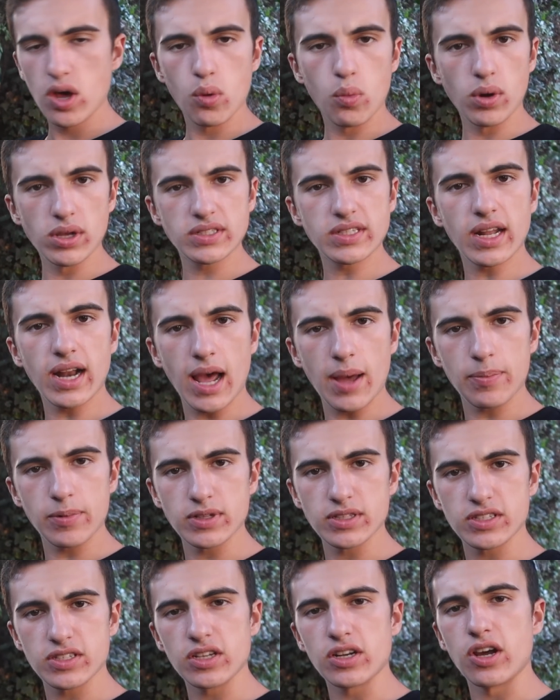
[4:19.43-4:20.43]
once that
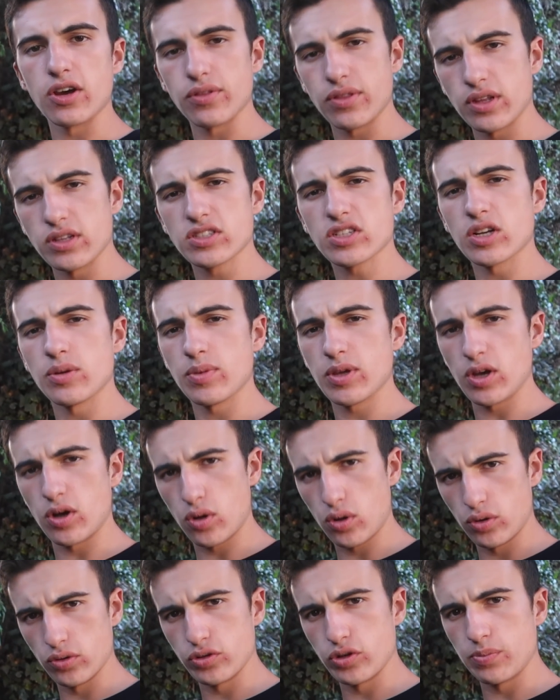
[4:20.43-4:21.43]
happens, you know, there's gonna be a
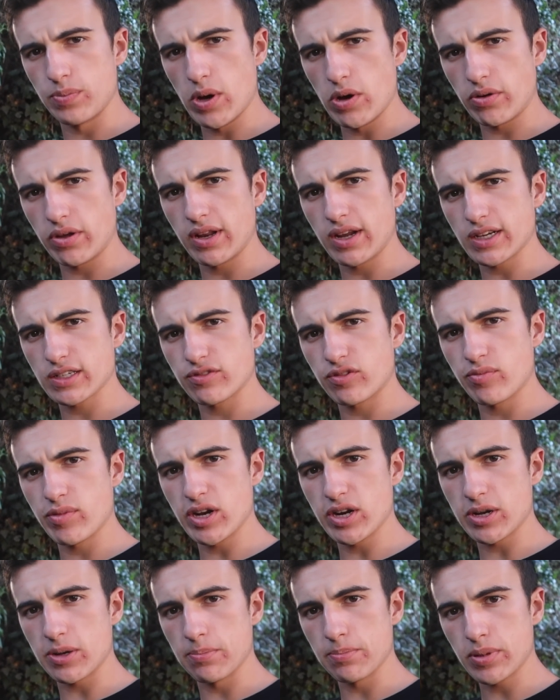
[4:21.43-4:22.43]
whole new Pokédex for me
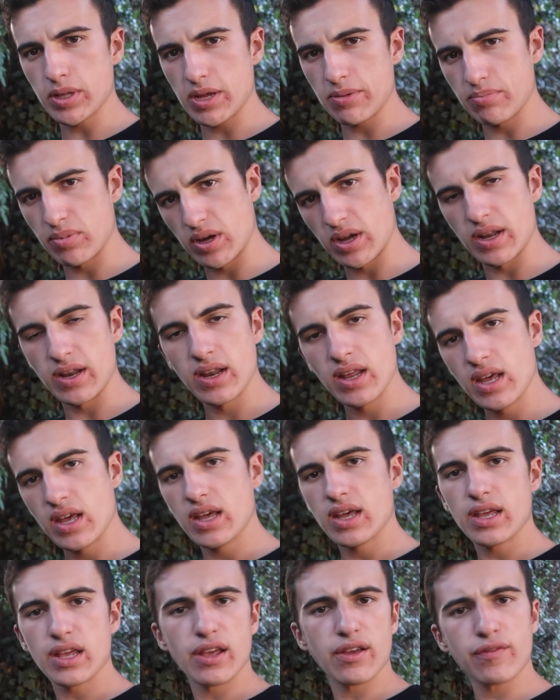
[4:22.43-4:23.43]
to complete. But
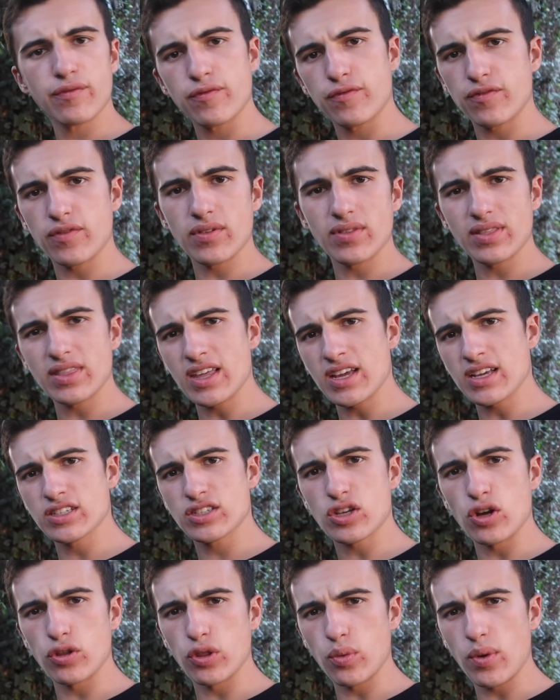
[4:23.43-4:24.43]
if things
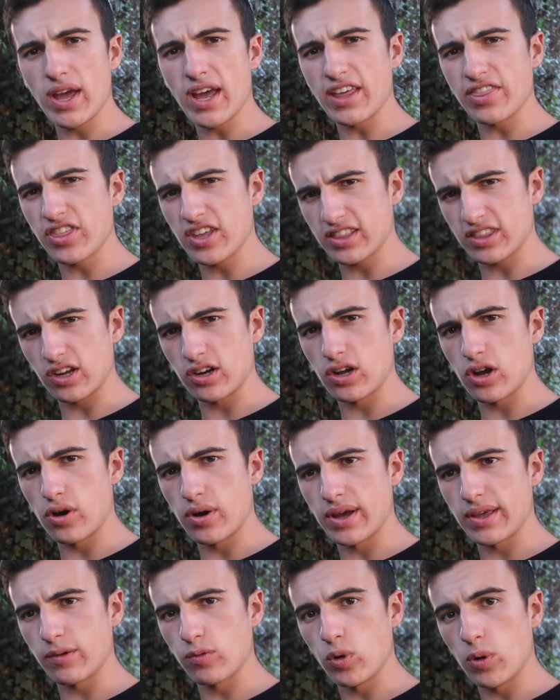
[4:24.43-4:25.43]
go the way I think they're
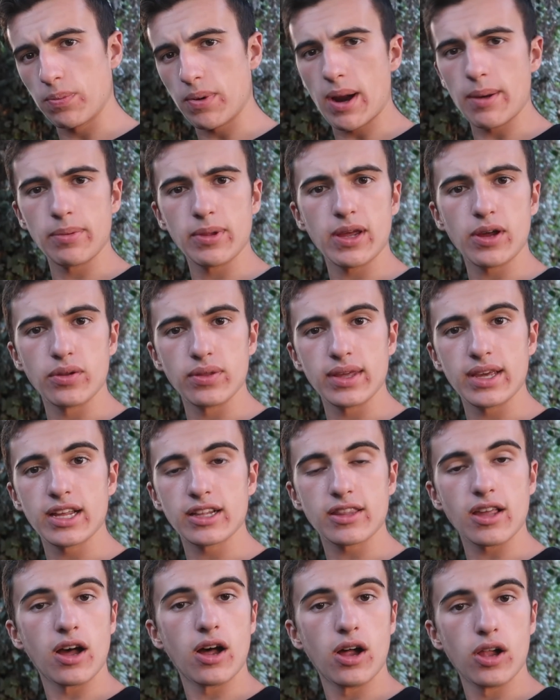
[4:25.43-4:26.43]
going, we'll probably only
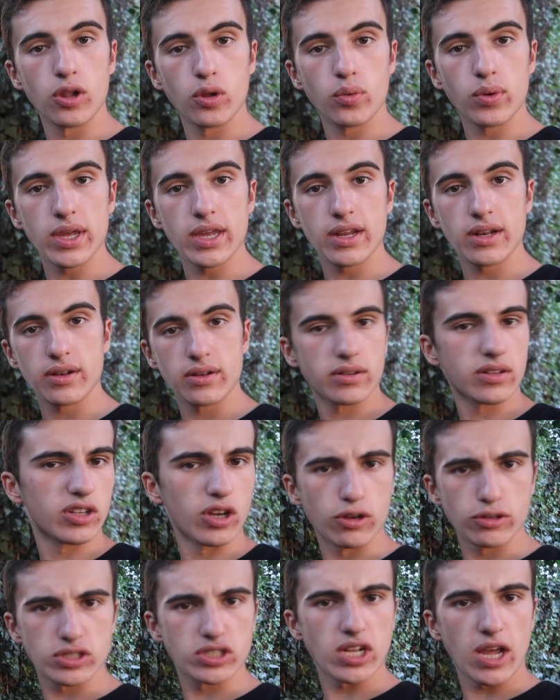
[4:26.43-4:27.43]
get the Halloween
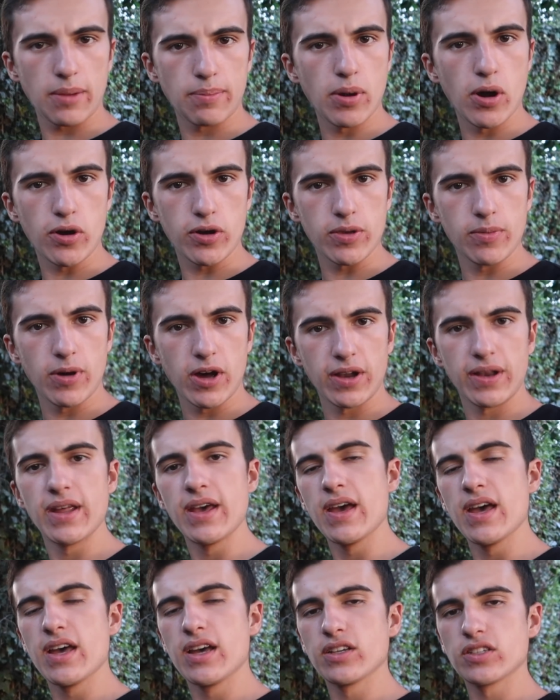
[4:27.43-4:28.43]
ghost type Pokemon,
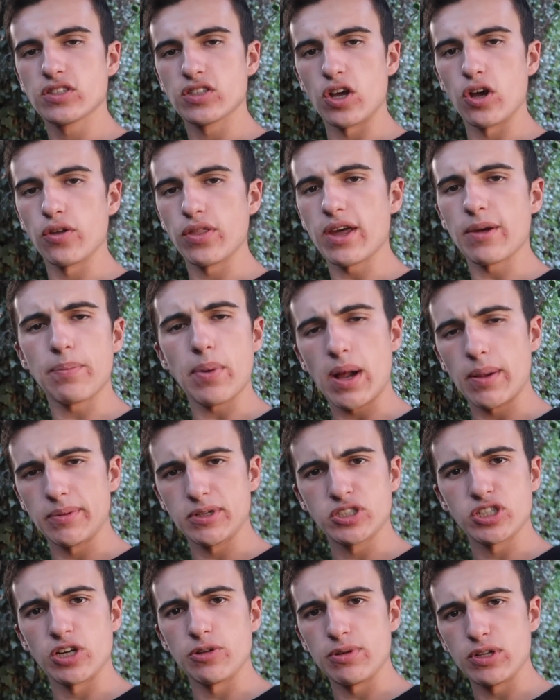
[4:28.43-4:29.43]
so that probably
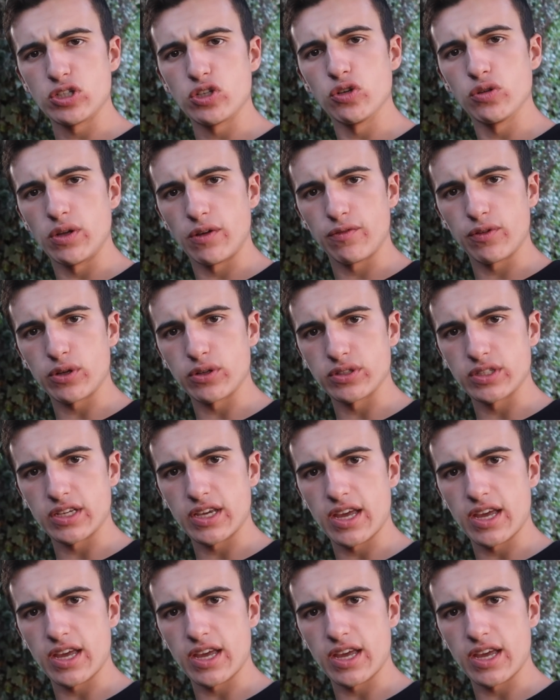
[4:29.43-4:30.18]
shouldn't be too difficult to